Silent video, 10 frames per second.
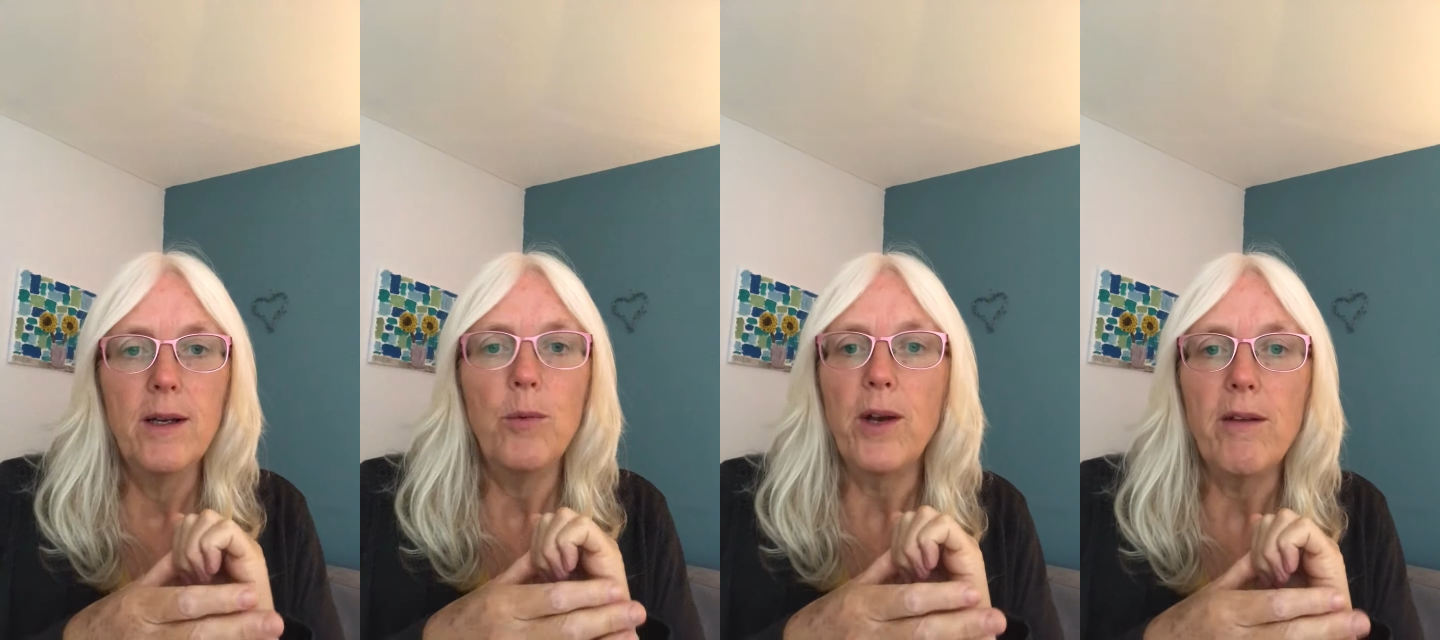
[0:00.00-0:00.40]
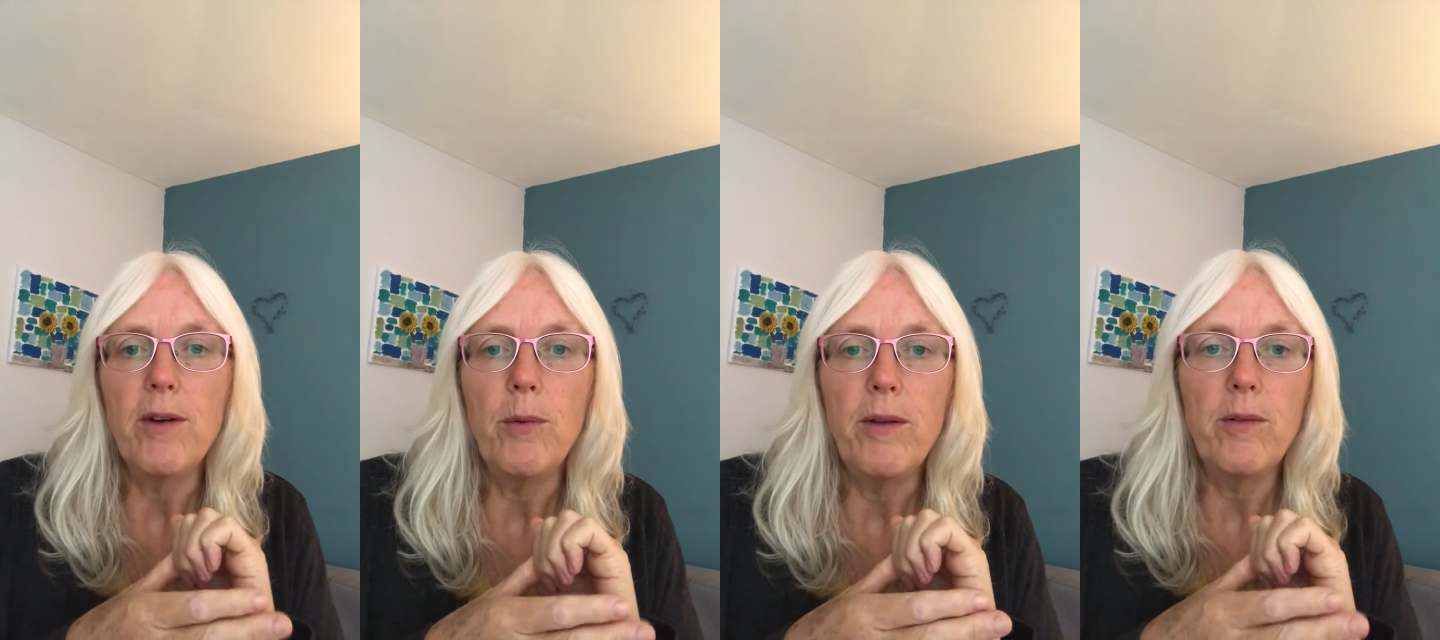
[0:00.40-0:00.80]

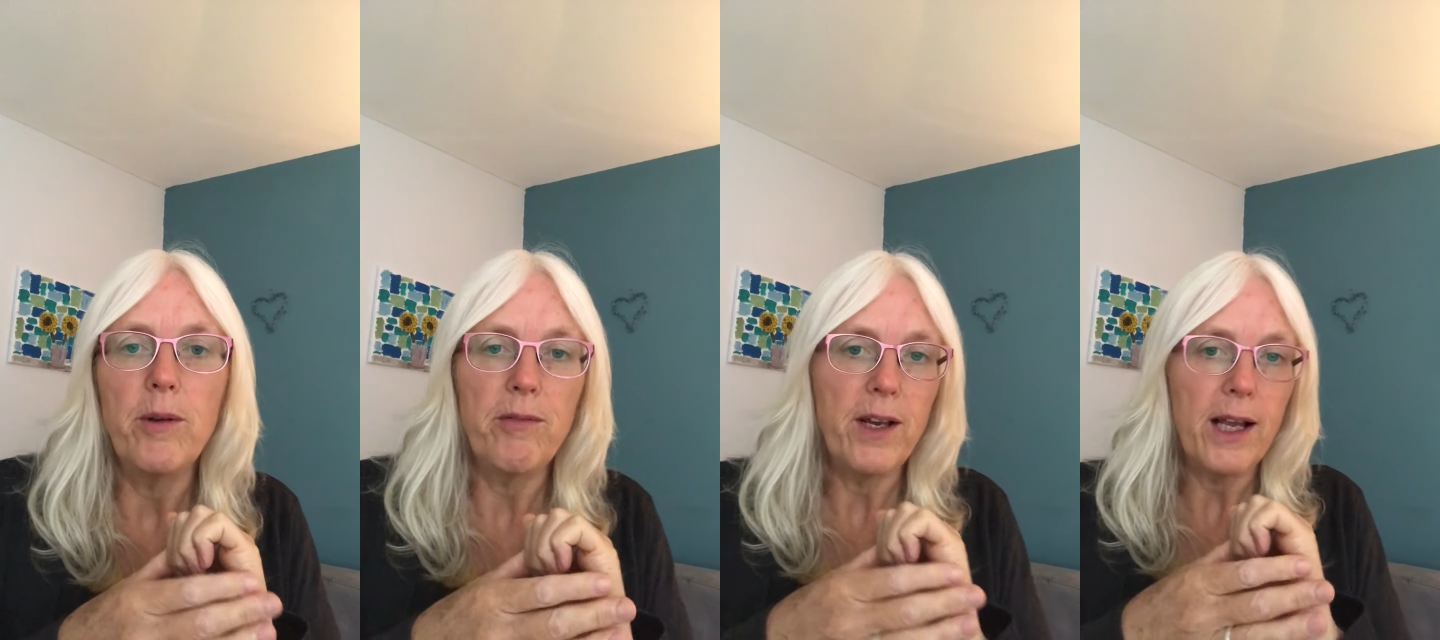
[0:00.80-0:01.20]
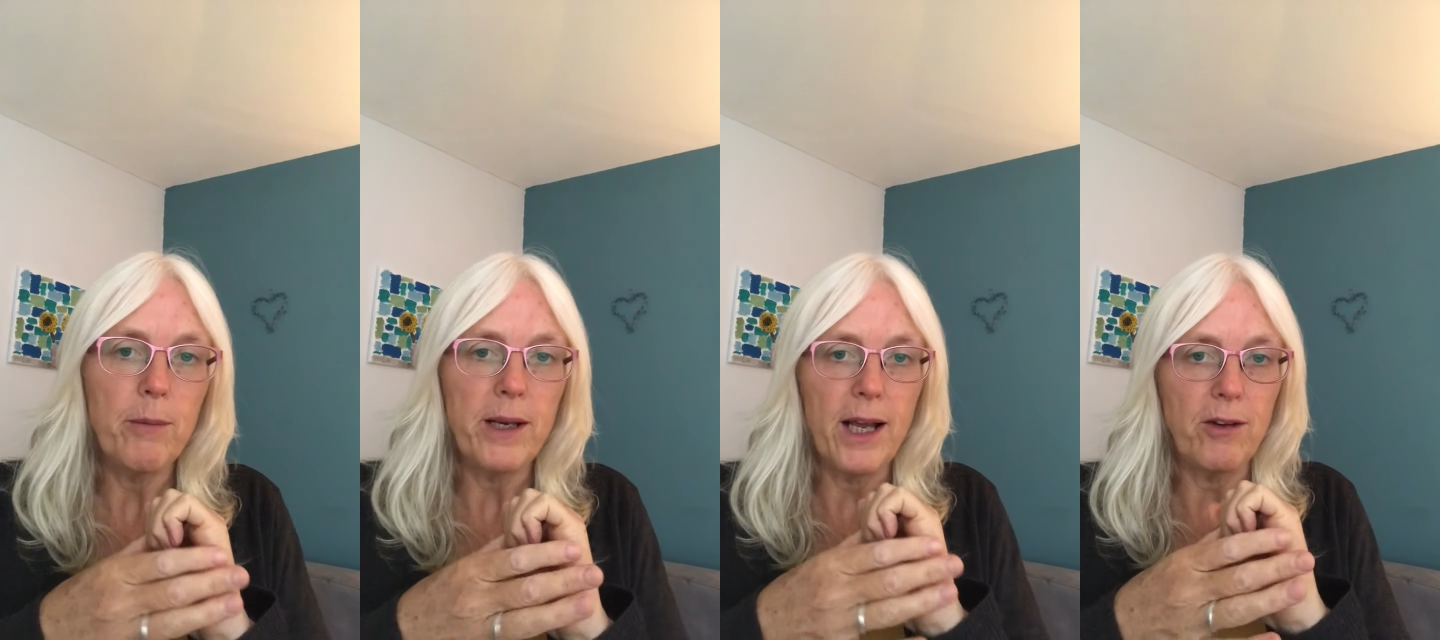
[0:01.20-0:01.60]
we're feeling a
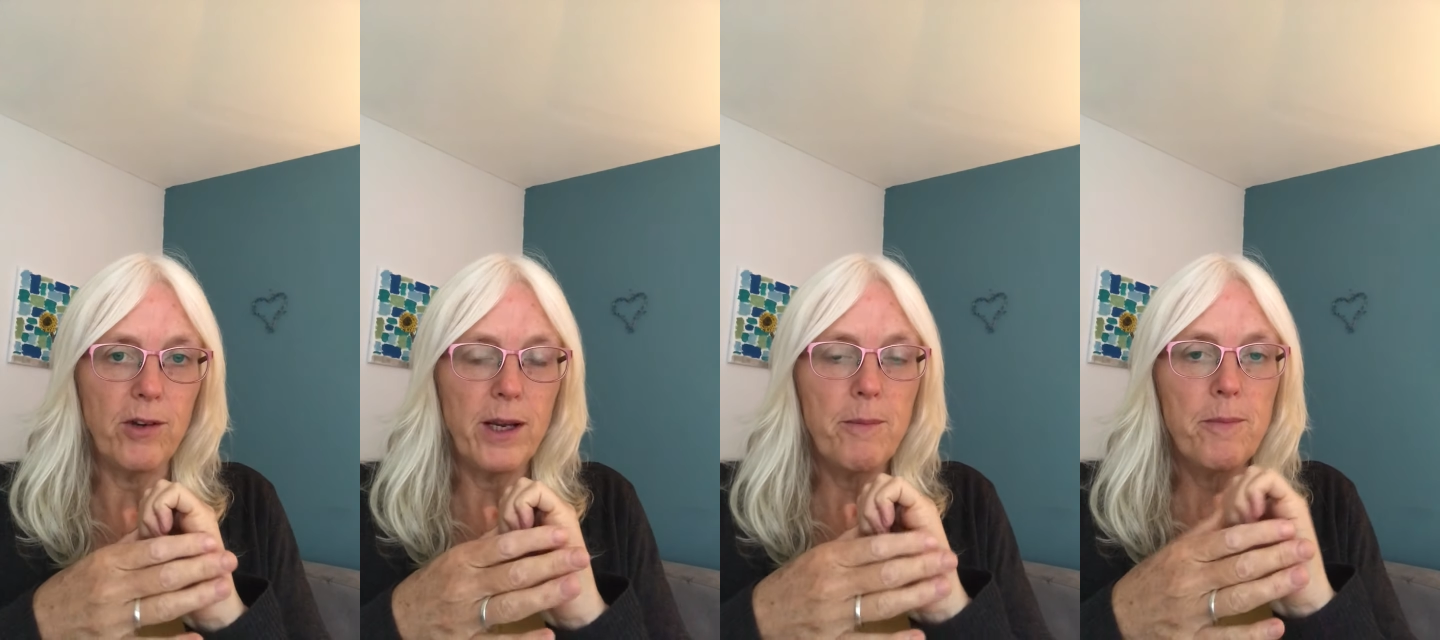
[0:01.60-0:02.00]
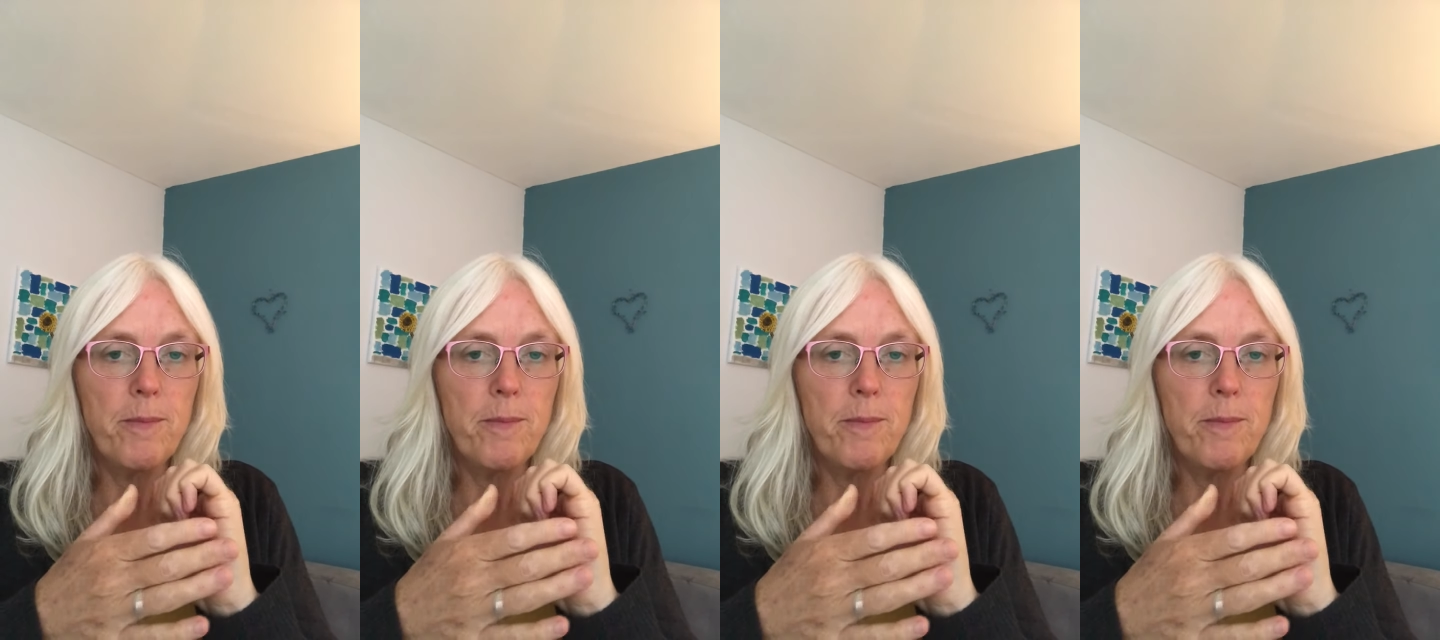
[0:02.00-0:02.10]
bit angry.